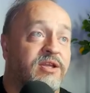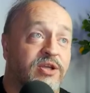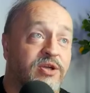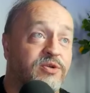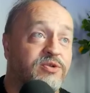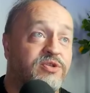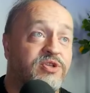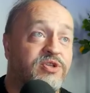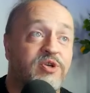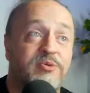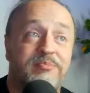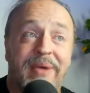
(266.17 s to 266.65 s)

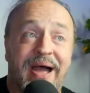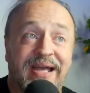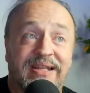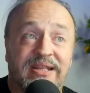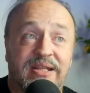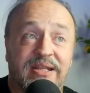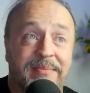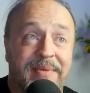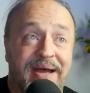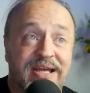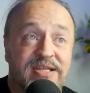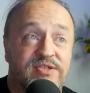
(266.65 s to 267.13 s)
YouTube
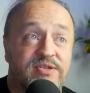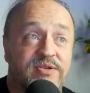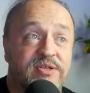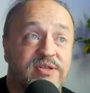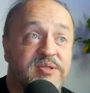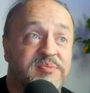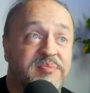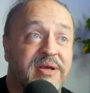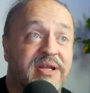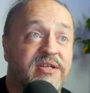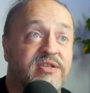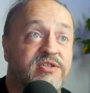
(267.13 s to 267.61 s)
Mac the Master
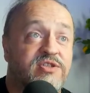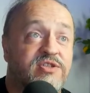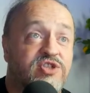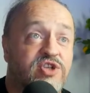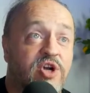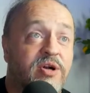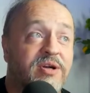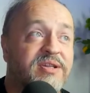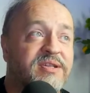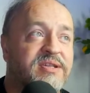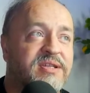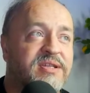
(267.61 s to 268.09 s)
has been
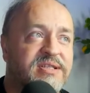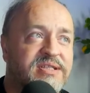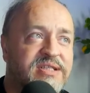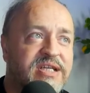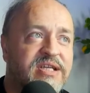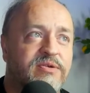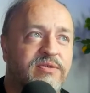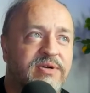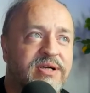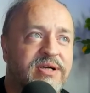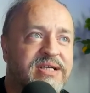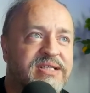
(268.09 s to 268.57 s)
charting the
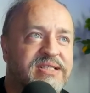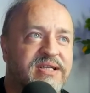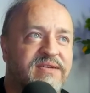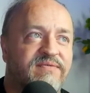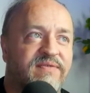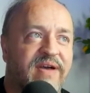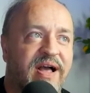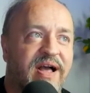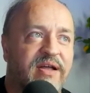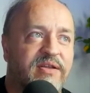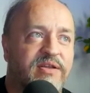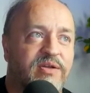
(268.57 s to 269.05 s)
decrease
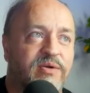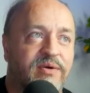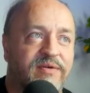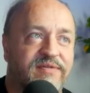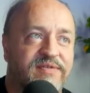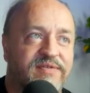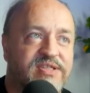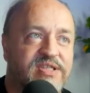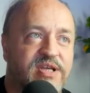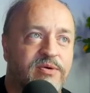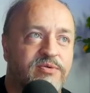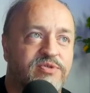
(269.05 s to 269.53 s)
in value
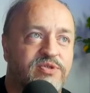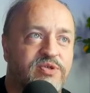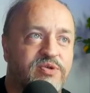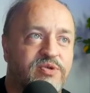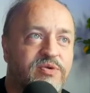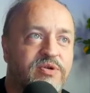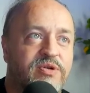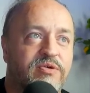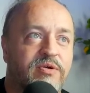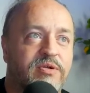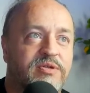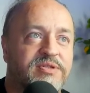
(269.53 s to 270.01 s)
of his own
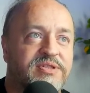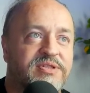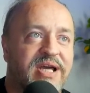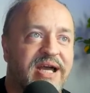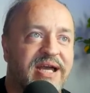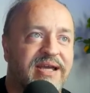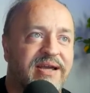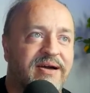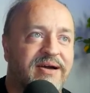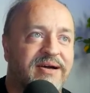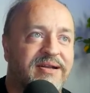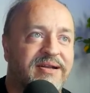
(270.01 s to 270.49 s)
two-year-old
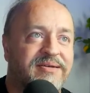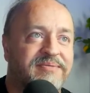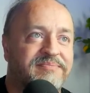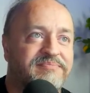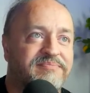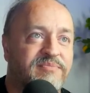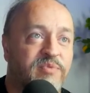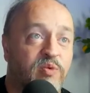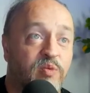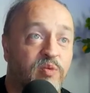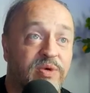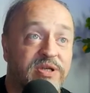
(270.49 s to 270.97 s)
Taycan,
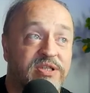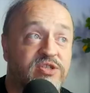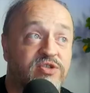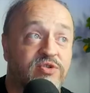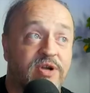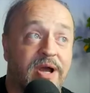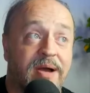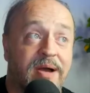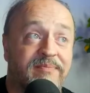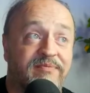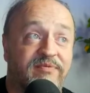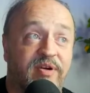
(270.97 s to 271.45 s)
which
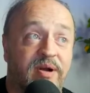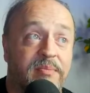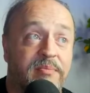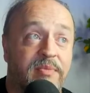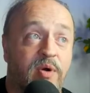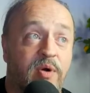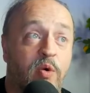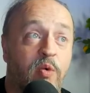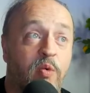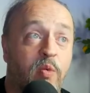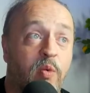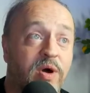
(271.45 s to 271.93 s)
dropped
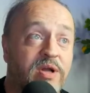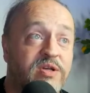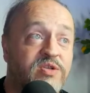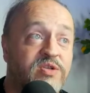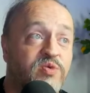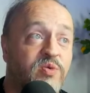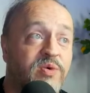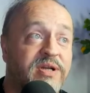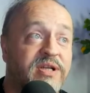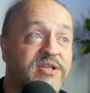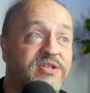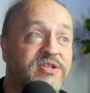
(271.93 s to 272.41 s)
from one
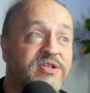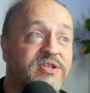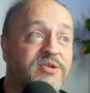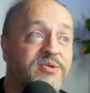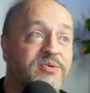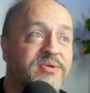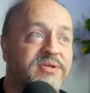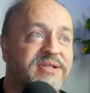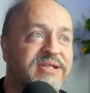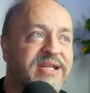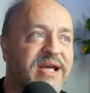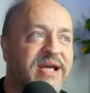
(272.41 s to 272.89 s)

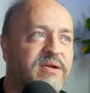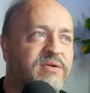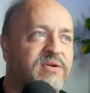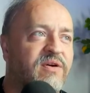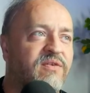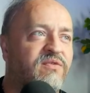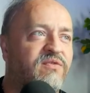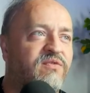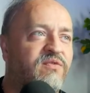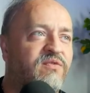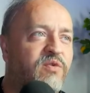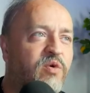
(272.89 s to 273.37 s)
twenty-two down
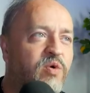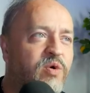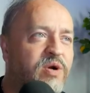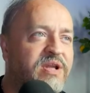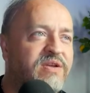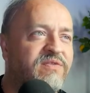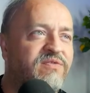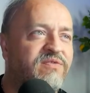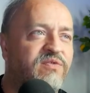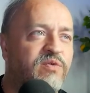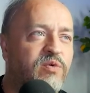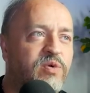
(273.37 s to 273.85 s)
to
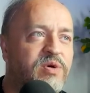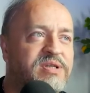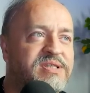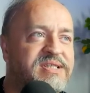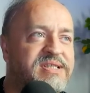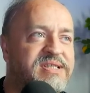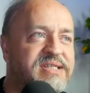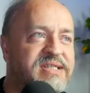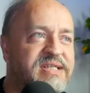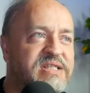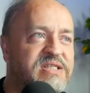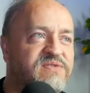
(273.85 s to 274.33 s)
forty-four
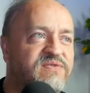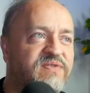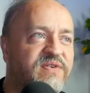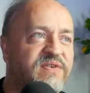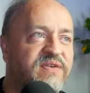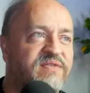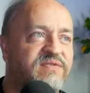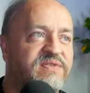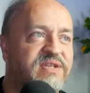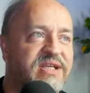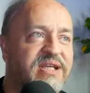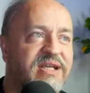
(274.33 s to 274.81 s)
thousand six
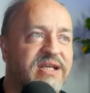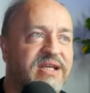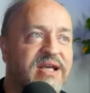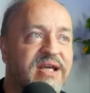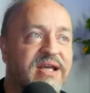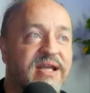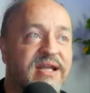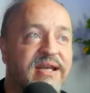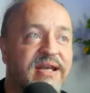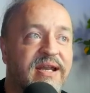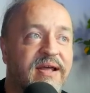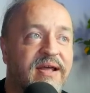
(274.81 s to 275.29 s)
hundred fifty
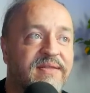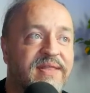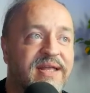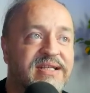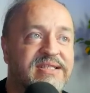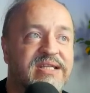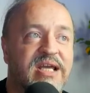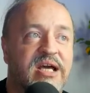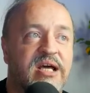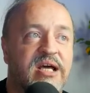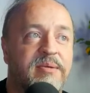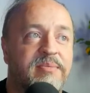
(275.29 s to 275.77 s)
dollars. Now
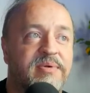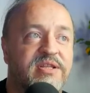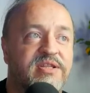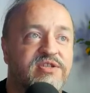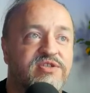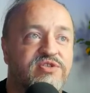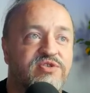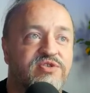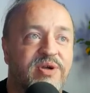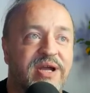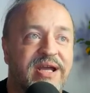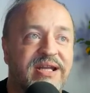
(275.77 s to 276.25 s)
that's got to be
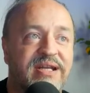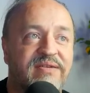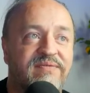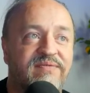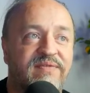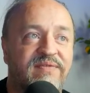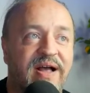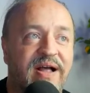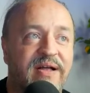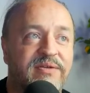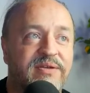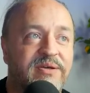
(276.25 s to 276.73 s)
the
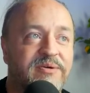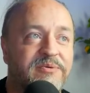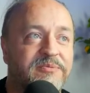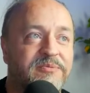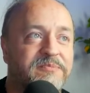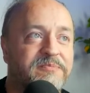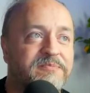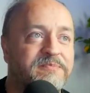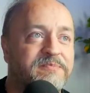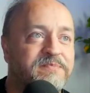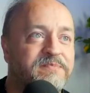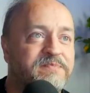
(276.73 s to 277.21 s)
trade-in value.
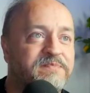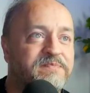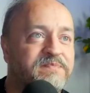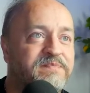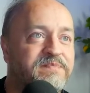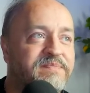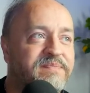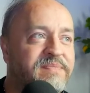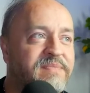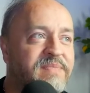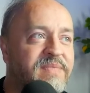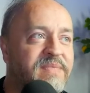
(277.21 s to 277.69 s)

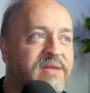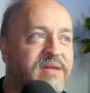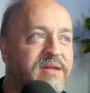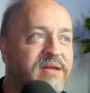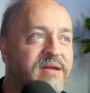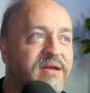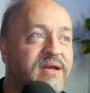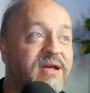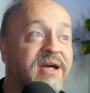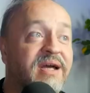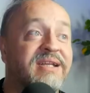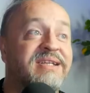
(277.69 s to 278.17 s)

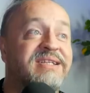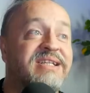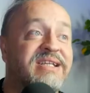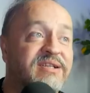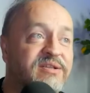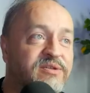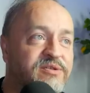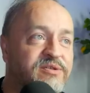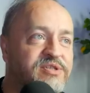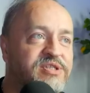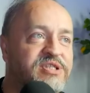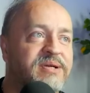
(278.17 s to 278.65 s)
A
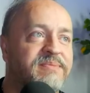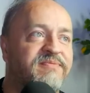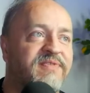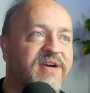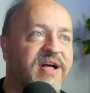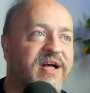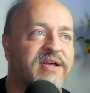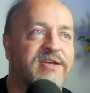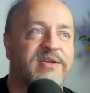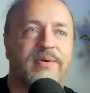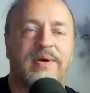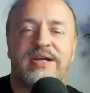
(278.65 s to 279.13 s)
dealership
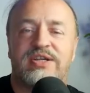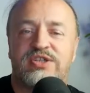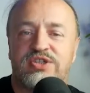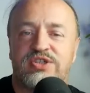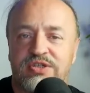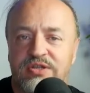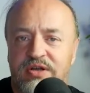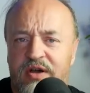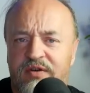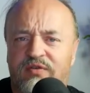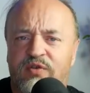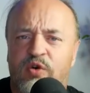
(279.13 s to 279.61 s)

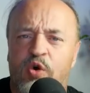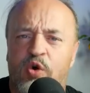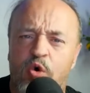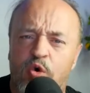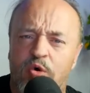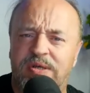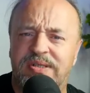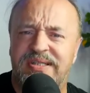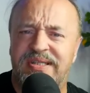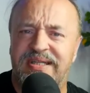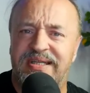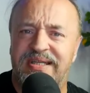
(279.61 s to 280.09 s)
valuation. Of
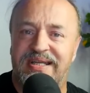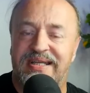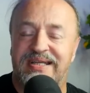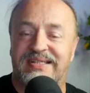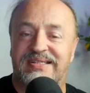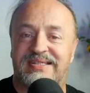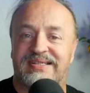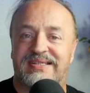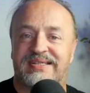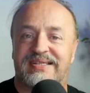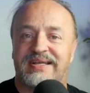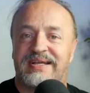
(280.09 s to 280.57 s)
course it
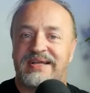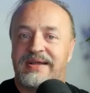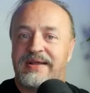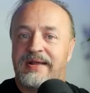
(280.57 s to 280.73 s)
is.